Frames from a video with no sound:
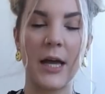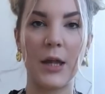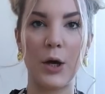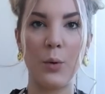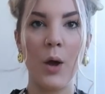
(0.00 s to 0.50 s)

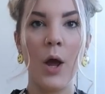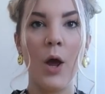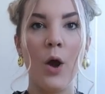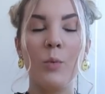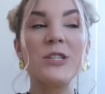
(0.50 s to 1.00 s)
yellow,
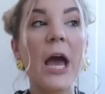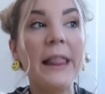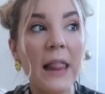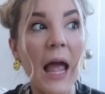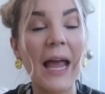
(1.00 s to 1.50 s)
which I
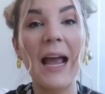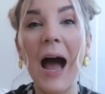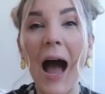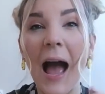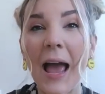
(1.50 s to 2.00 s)
like.
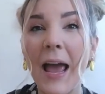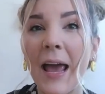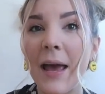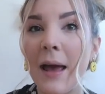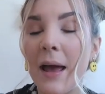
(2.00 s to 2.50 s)

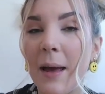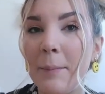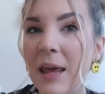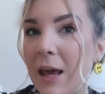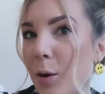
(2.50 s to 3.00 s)
I,
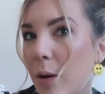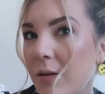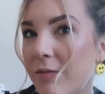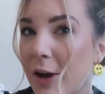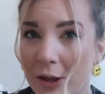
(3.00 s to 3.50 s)
being
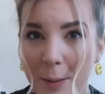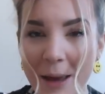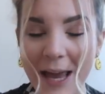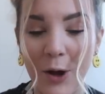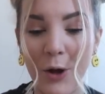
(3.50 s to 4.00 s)
fairly
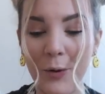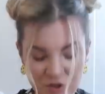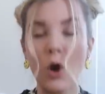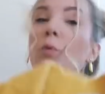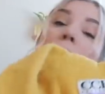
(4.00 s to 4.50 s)
pale,
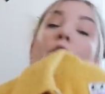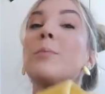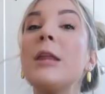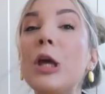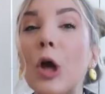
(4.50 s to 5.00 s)
don't
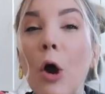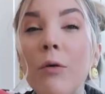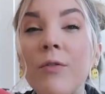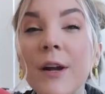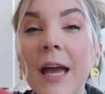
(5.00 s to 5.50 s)
normally go
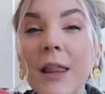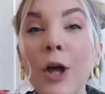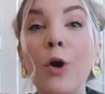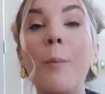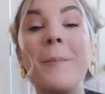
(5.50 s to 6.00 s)
for
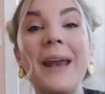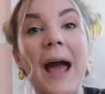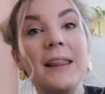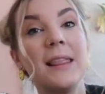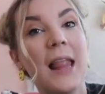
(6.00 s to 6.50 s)
yellow, but
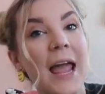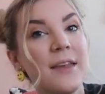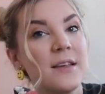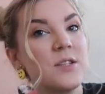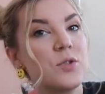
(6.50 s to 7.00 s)
I
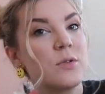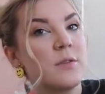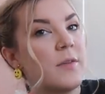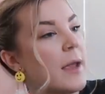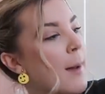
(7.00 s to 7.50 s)
like this sort
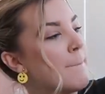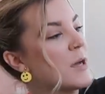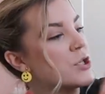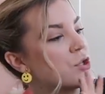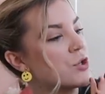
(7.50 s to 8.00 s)
of like
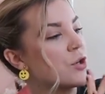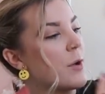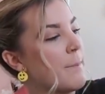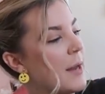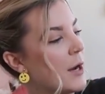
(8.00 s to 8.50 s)

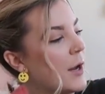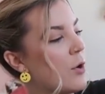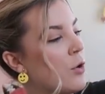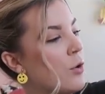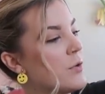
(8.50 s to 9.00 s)
mustard
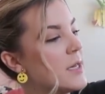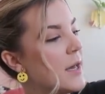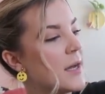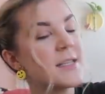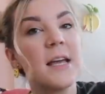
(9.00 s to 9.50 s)
marigold
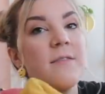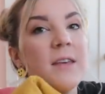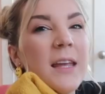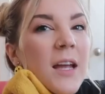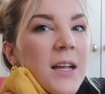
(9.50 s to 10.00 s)
because I
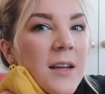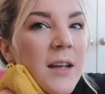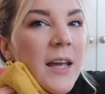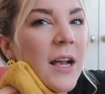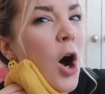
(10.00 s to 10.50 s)
feel like
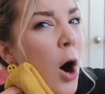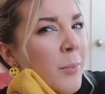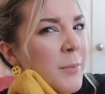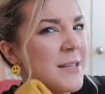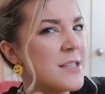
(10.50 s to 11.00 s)
it
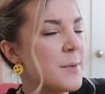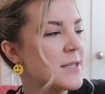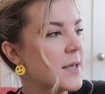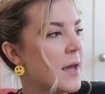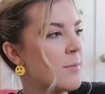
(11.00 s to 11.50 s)
complements my
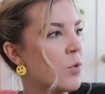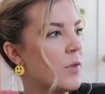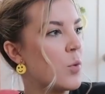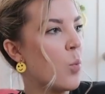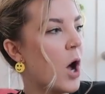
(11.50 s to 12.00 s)
skin more
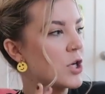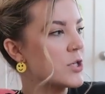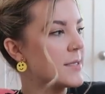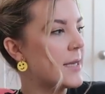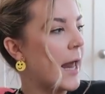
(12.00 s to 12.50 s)
than
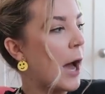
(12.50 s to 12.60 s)
washes it